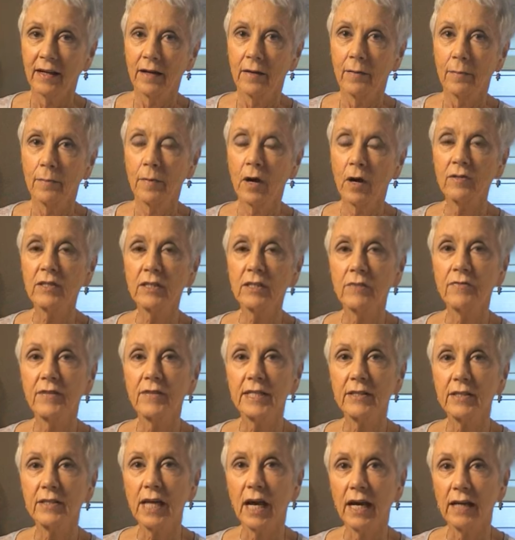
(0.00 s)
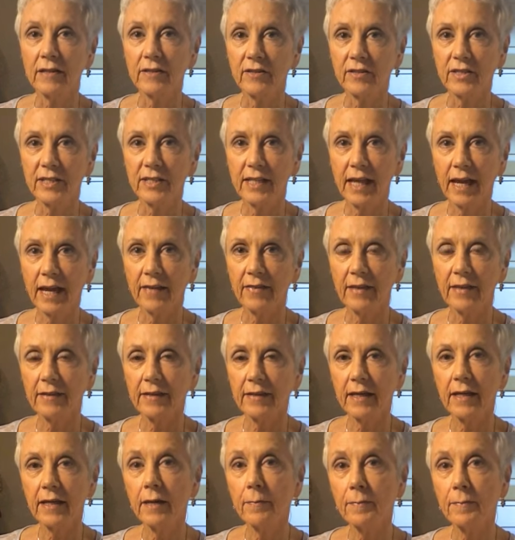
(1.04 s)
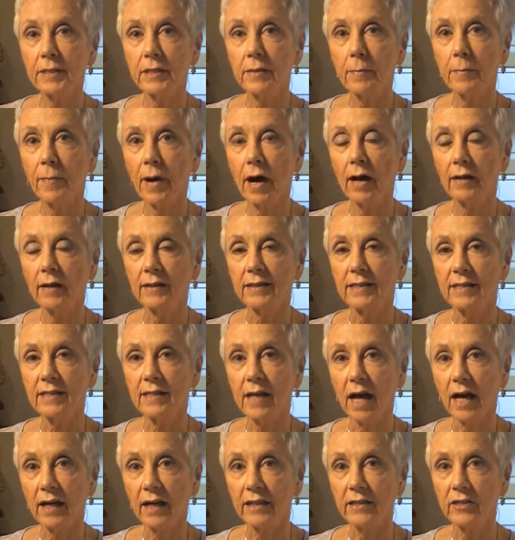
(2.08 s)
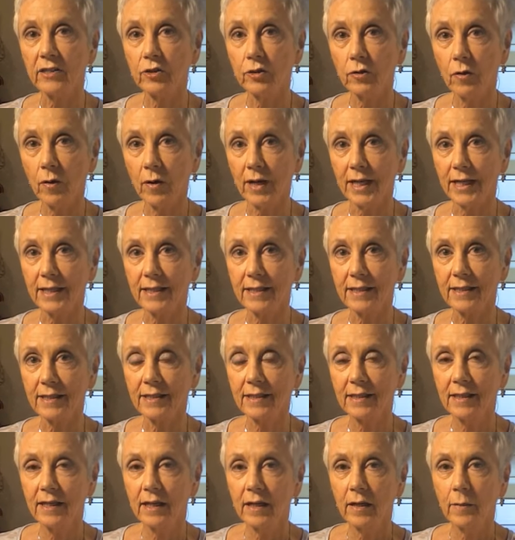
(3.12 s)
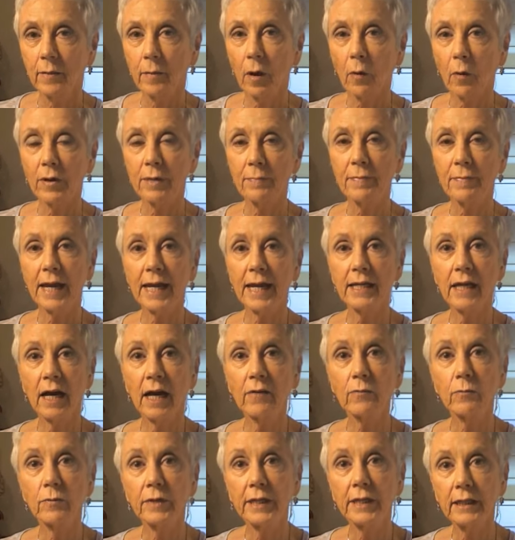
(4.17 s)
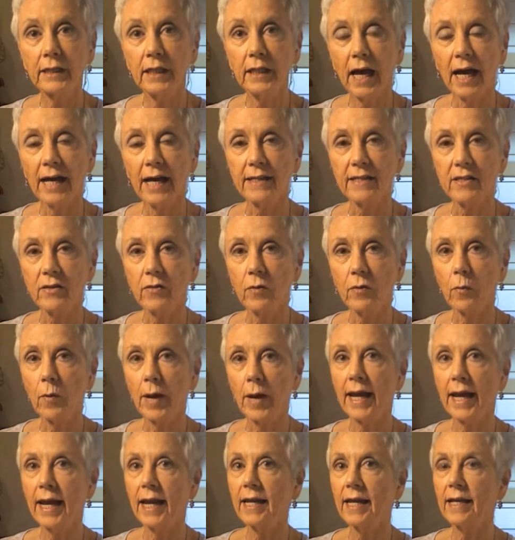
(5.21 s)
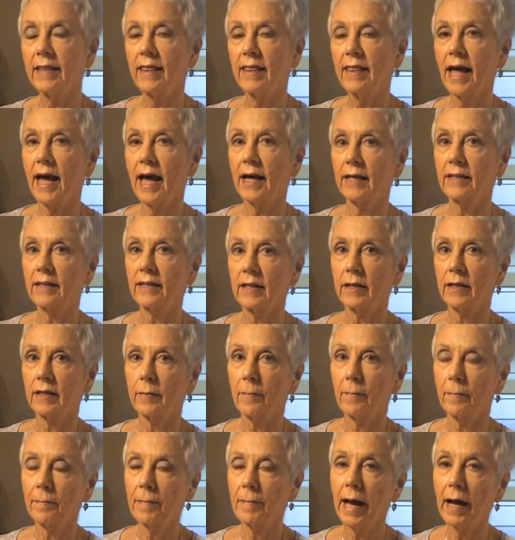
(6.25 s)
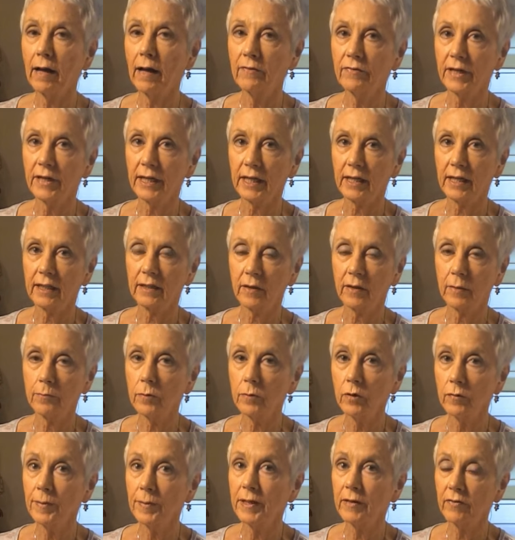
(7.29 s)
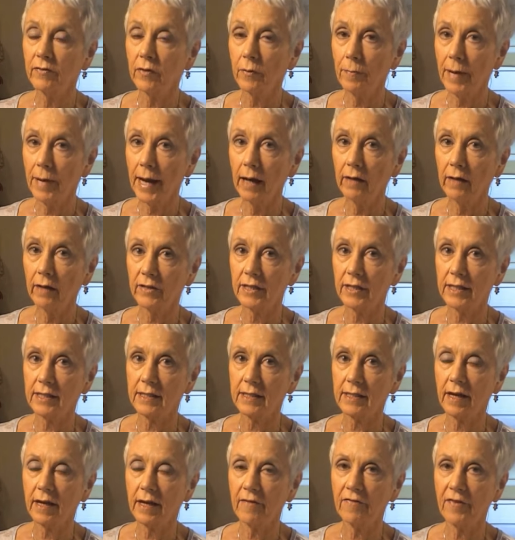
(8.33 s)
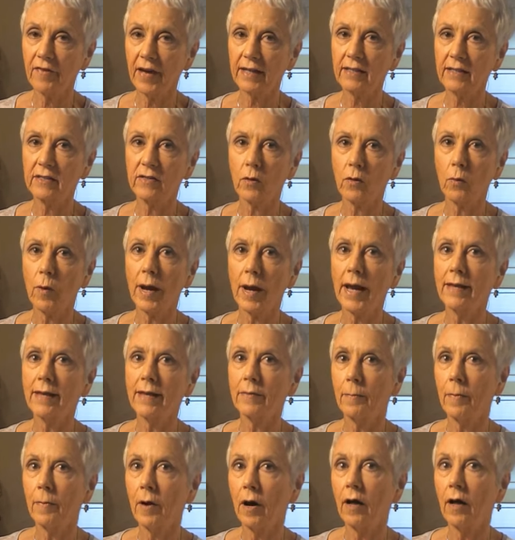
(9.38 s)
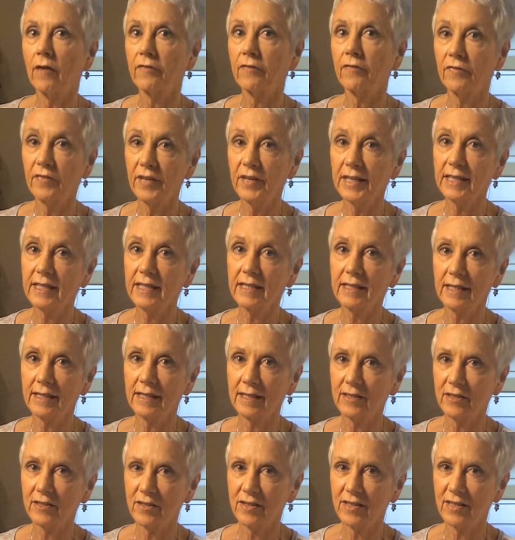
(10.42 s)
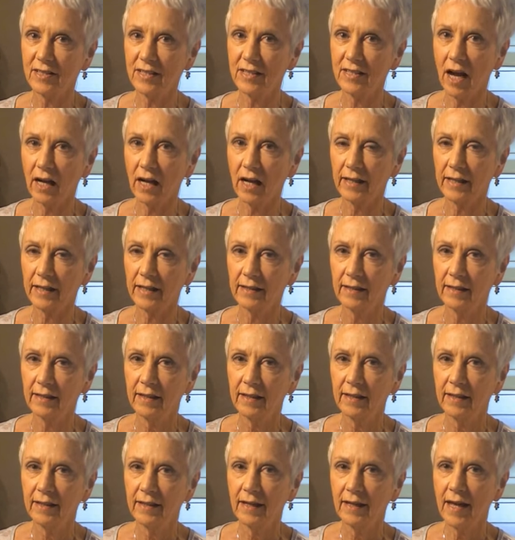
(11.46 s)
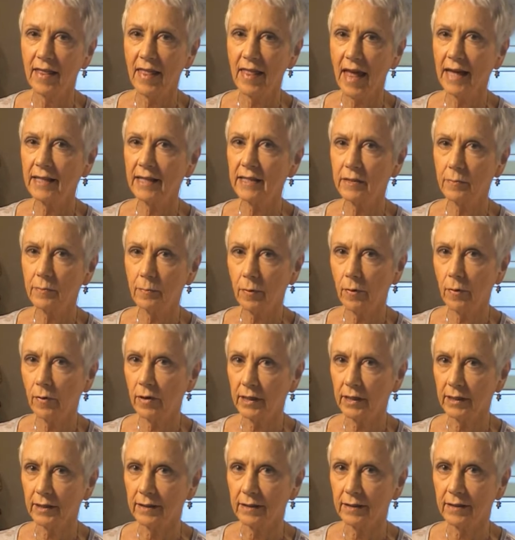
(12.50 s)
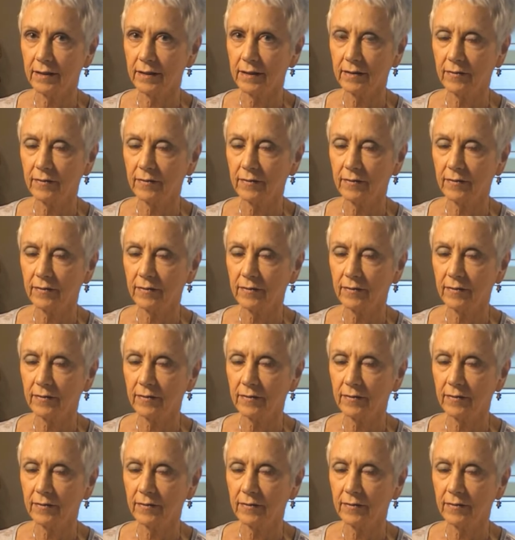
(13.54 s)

Most of us understand that the hip is a ball and socket joint, but we may not realize the way that the movement of the pelvis affects the way the ball fits into the socket, and that's important.